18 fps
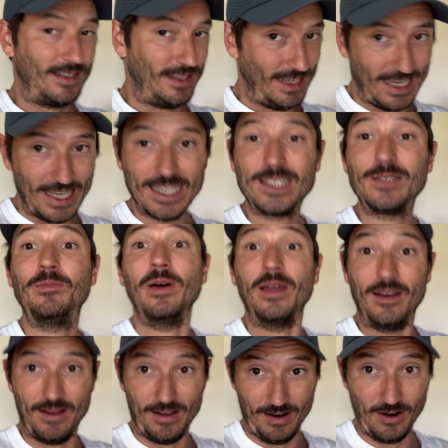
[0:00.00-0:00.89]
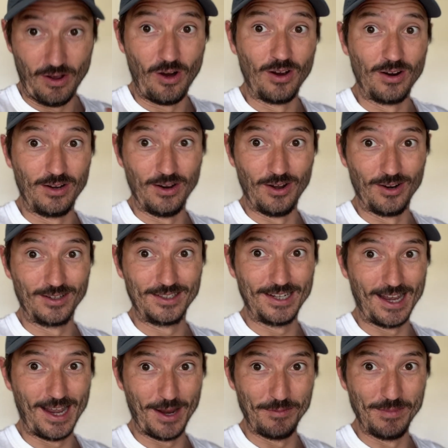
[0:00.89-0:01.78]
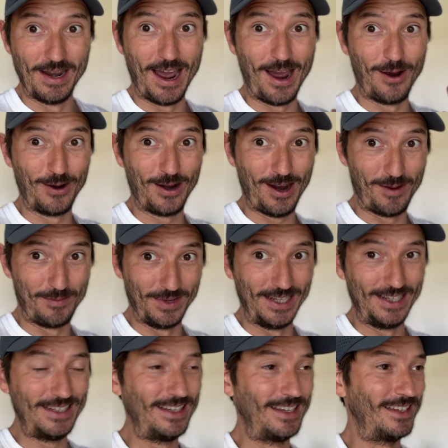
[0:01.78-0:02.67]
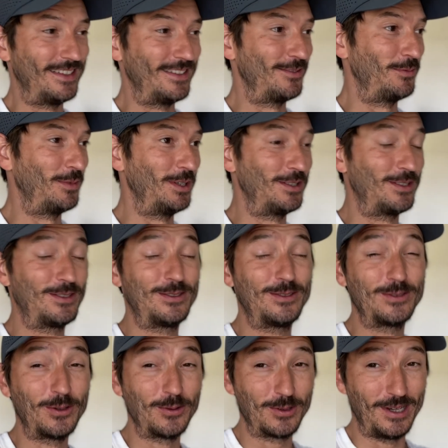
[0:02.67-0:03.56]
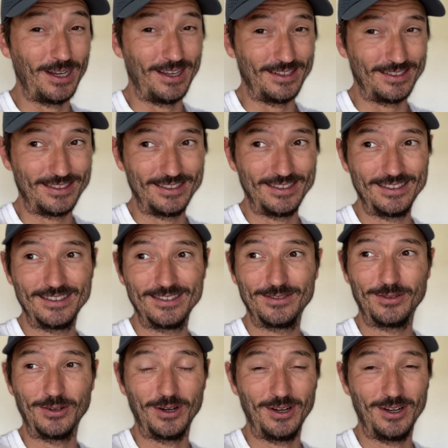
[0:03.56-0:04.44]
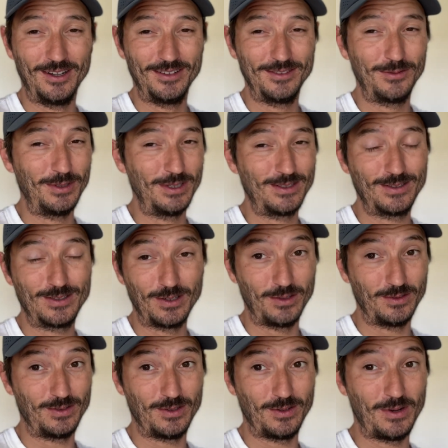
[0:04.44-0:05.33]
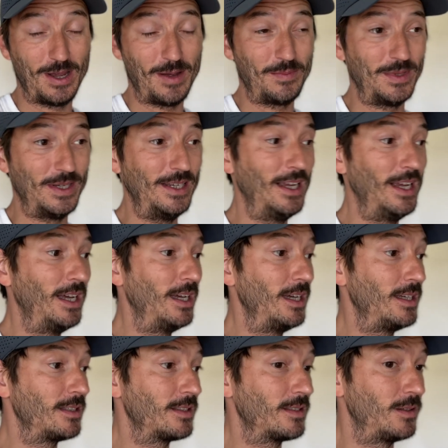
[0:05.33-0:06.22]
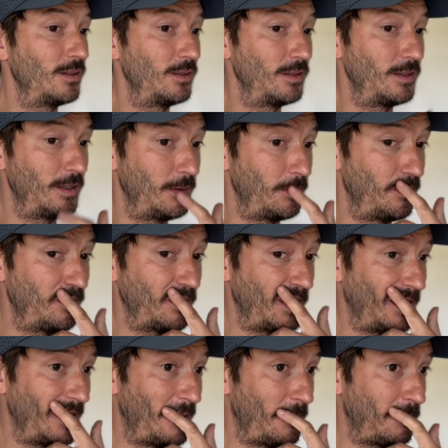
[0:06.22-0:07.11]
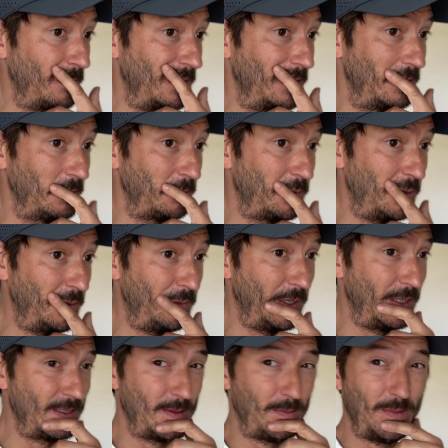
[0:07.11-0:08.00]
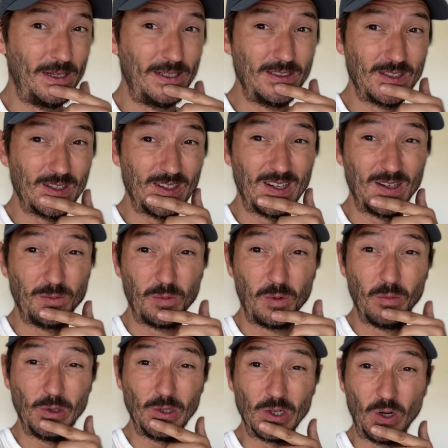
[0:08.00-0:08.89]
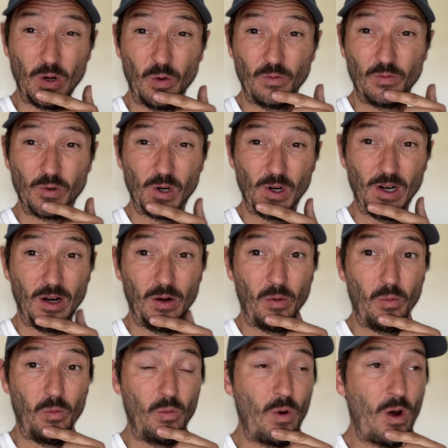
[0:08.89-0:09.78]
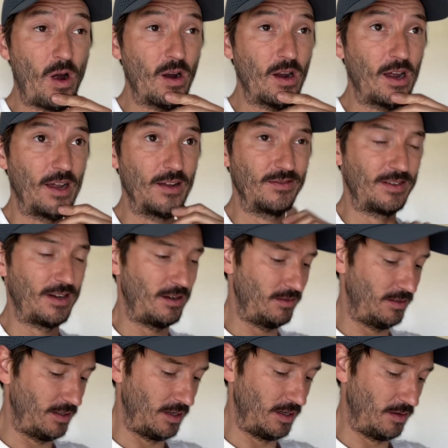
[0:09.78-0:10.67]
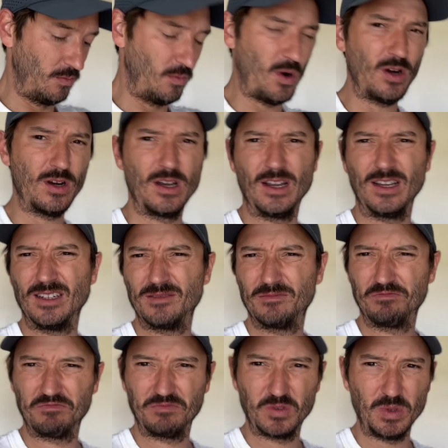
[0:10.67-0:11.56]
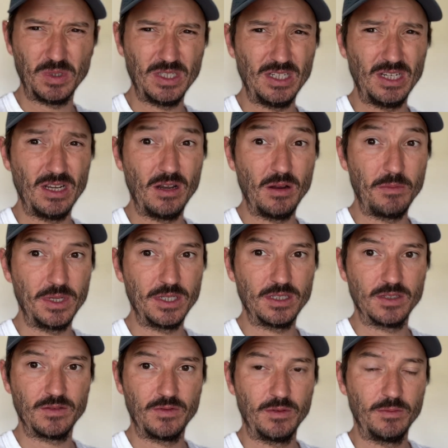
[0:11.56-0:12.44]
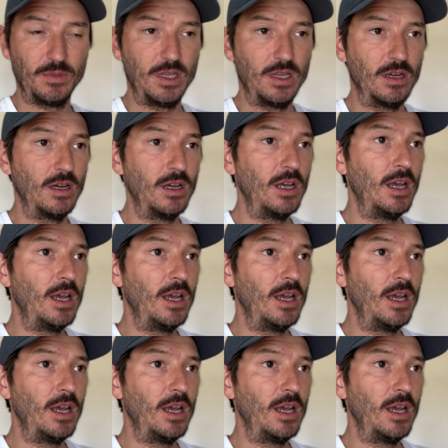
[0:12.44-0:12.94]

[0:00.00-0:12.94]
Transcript: it's been a long time now coming, and we're so glad for her. We're so happy. So and now I'm gonna prepare some lunch, and then we want to go for a walk. I found a walk like 20 kilometers from here